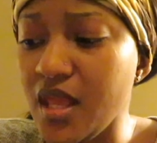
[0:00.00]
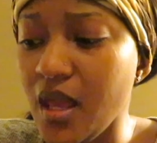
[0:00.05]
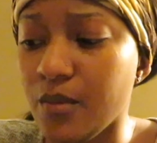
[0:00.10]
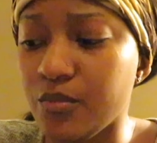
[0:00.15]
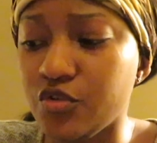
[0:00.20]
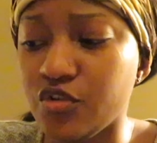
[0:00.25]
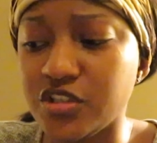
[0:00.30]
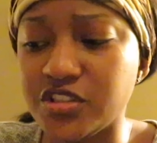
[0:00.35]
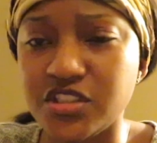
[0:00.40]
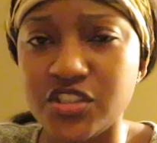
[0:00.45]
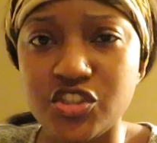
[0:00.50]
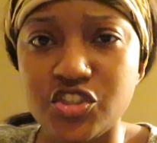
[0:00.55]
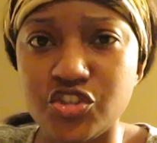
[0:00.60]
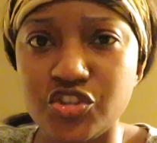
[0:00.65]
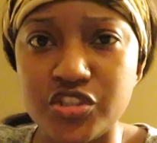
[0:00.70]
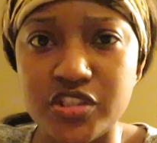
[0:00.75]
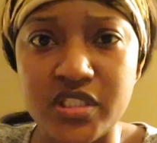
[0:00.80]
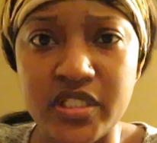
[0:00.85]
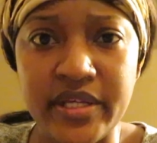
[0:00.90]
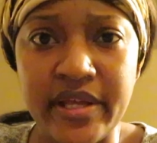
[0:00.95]
I'm crossing the
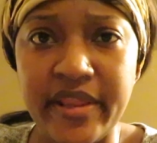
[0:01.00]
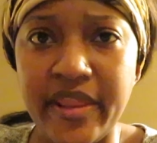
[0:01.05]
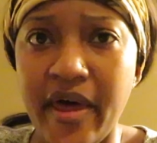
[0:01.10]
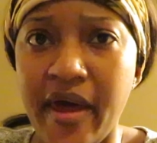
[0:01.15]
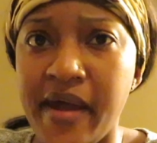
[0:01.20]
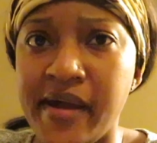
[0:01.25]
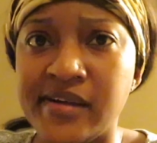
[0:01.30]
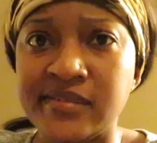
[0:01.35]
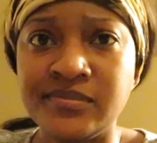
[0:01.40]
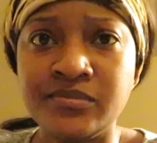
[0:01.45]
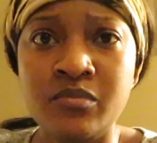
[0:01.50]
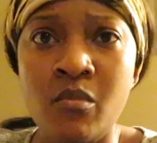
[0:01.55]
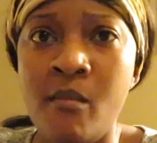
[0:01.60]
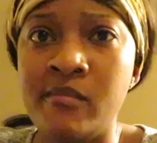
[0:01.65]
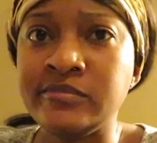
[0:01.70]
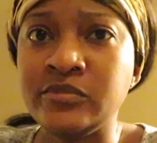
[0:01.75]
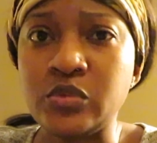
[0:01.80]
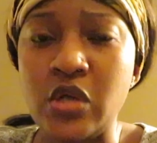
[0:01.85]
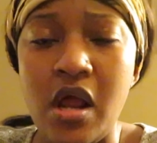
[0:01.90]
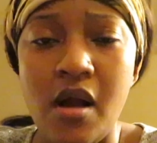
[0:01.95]
street, like, you
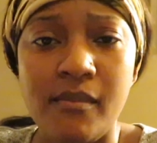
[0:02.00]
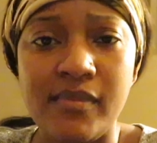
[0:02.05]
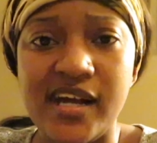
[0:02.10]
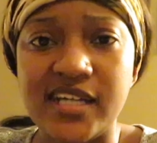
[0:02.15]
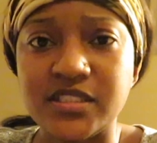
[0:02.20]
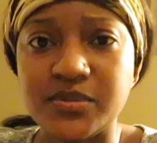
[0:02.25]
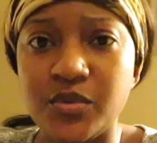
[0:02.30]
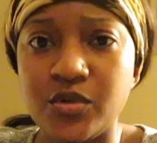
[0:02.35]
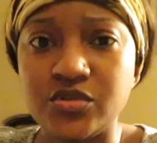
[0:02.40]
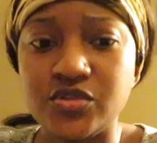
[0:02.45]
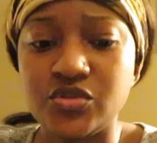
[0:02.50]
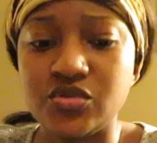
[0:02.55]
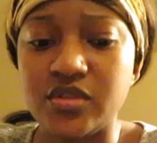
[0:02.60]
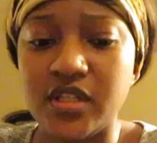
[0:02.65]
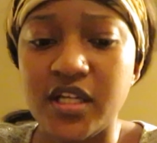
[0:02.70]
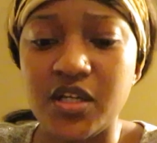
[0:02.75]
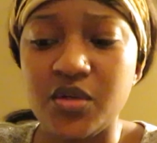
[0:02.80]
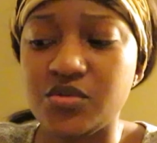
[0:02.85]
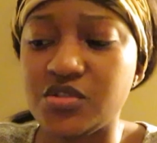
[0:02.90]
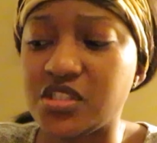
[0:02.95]
know, I'm not supposed to.
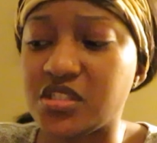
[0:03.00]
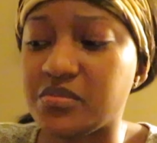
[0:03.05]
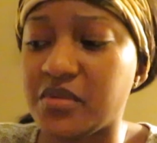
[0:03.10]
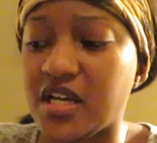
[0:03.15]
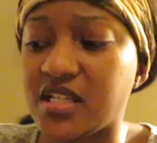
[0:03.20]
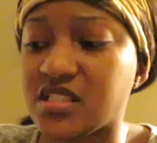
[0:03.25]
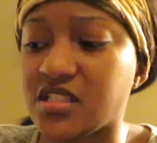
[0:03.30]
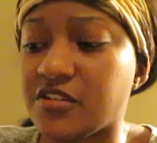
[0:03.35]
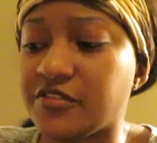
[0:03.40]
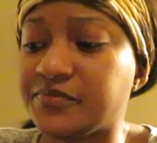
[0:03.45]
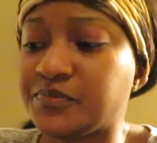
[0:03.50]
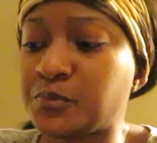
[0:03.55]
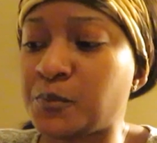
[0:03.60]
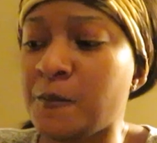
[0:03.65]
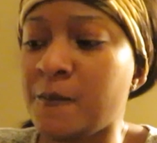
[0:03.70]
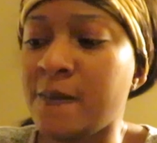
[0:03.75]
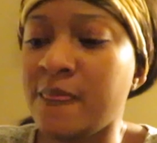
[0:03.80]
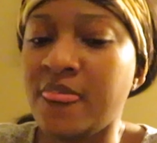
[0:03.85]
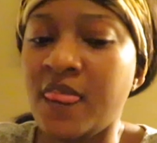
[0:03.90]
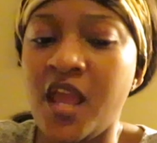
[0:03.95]
Like, it was just mad stuff.
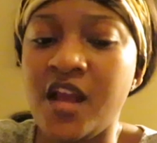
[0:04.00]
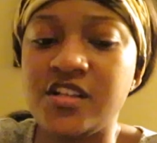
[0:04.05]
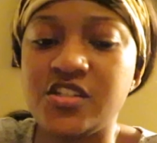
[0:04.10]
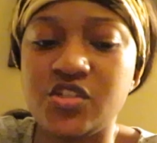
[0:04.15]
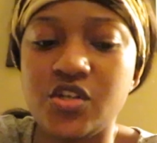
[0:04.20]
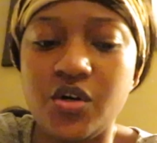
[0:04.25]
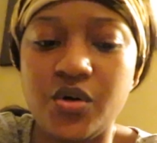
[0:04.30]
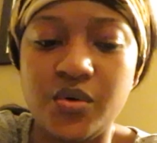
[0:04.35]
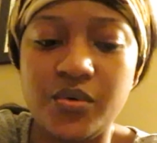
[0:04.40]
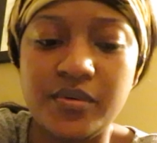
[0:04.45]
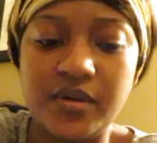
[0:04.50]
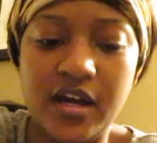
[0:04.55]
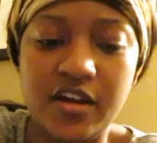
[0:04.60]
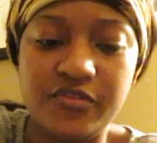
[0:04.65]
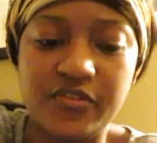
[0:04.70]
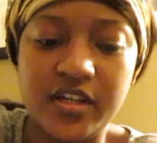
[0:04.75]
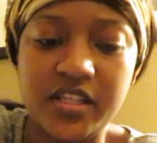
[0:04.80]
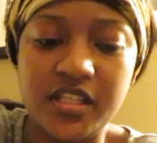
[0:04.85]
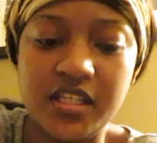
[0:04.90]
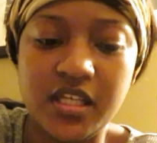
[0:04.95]
So I
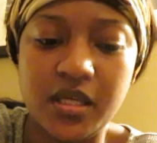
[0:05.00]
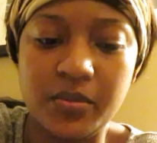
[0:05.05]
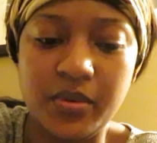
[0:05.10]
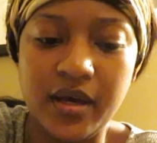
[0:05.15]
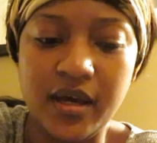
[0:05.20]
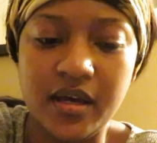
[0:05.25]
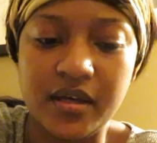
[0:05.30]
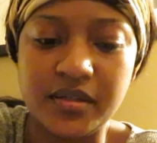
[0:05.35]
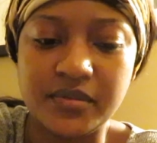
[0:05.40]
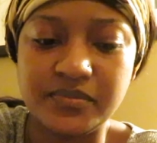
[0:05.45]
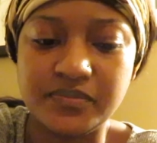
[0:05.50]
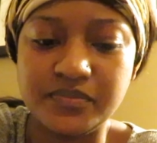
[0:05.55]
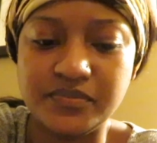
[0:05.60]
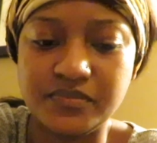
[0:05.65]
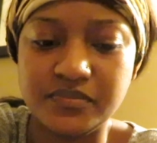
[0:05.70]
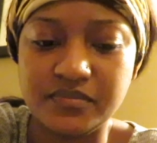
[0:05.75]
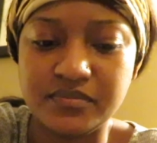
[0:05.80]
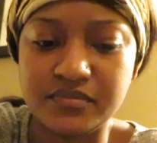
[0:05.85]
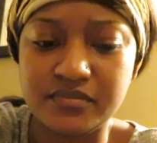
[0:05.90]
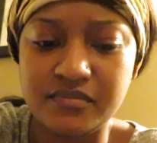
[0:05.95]
finally get back,
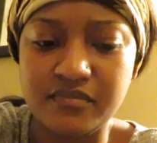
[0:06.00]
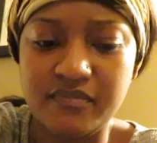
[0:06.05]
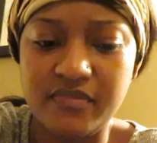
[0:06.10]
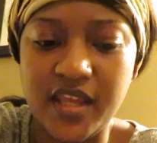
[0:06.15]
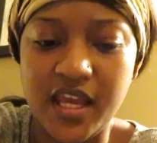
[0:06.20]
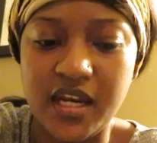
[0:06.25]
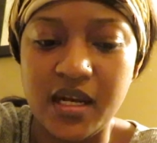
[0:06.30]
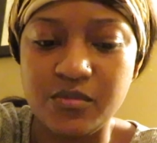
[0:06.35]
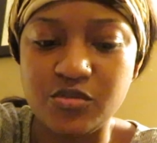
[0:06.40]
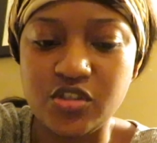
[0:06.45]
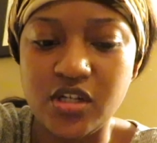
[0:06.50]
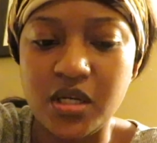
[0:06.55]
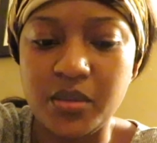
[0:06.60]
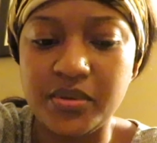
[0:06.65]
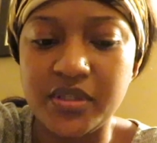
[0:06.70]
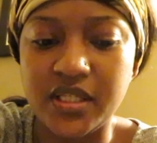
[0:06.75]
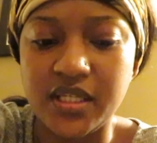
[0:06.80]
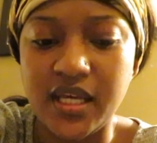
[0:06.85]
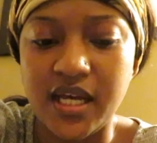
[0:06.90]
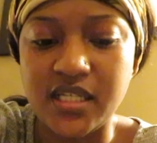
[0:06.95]
and I'm trying to
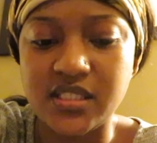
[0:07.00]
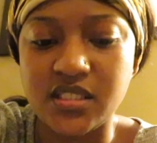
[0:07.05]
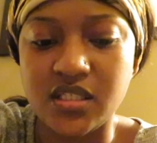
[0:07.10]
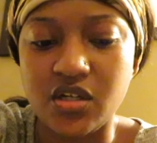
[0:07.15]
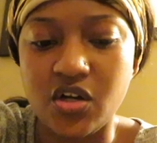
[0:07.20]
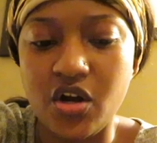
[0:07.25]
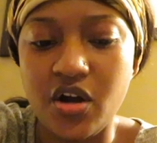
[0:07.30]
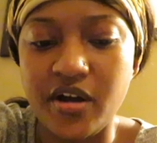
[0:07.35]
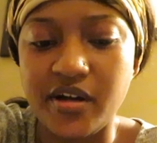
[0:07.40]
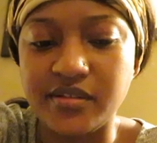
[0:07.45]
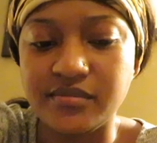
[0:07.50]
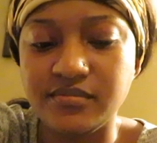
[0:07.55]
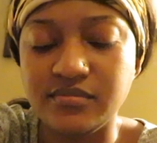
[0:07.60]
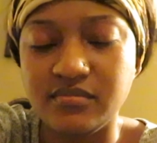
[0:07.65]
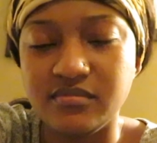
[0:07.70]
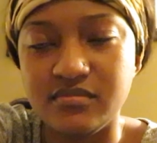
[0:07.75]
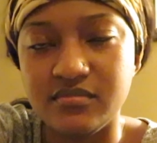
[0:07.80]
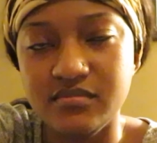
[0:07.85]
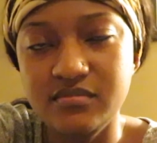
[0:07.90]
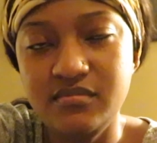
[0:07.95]
put the gas in the car.
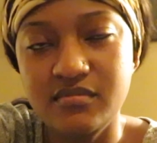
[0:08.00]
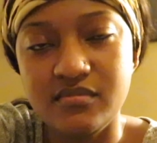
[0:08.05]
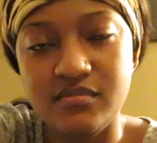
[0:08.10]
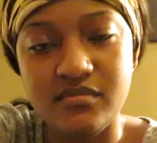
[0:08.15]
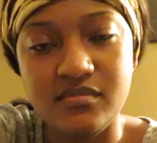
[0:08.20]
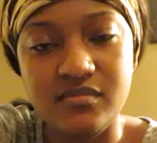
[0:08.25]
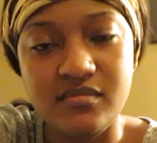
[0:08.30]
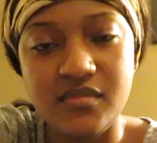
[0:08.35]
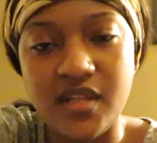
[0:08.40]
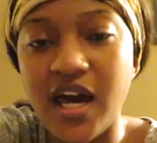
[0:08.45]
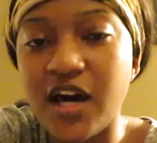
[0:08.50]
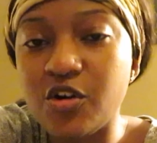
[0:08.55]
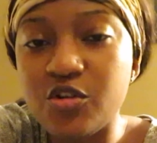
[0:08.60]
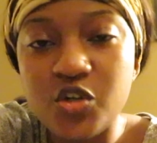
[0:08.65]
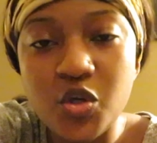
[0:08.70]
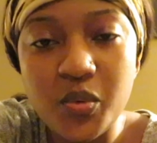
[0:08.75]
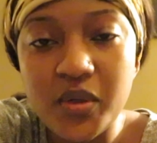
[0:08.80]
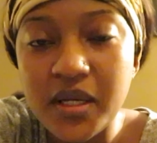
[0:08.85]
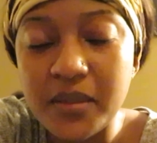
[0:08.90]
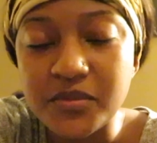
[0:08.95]
I don't
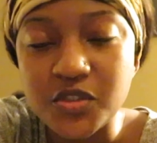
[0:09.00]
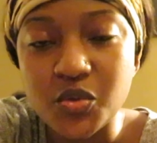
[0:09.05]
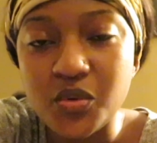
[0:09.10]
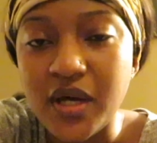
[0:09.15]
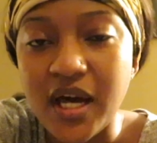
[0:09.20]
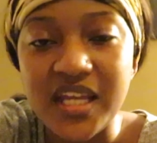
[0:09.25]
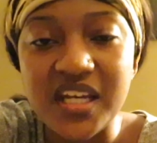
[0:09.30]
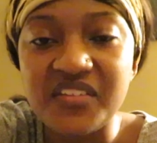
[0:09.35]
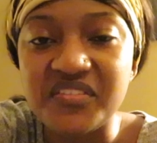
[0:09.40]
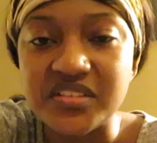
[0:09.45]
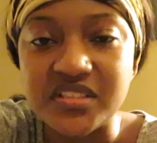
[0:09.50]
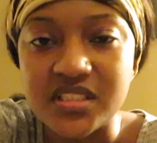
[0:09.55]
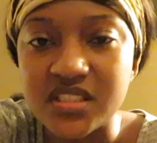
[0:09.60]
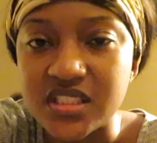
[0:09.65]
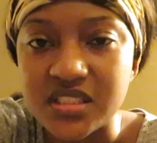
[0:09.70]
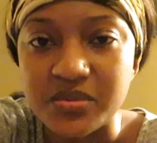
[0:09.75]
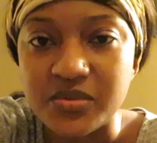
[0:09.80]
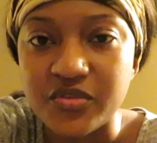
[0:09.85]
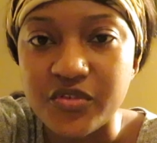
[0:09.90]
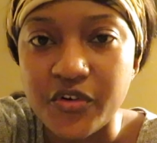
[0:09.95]
know what I'm doing. I never did
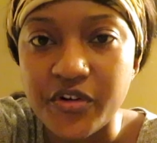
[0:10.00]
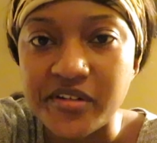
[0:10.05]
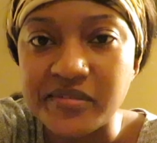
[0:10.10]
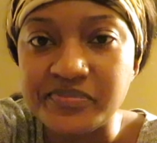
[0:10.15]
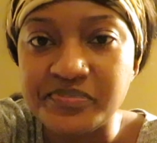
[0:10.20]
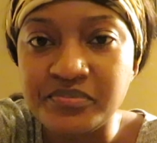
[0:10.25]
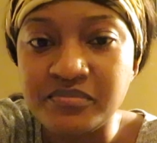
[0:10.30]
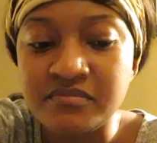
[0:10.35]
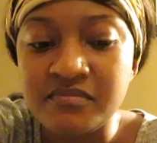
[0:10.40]
this before.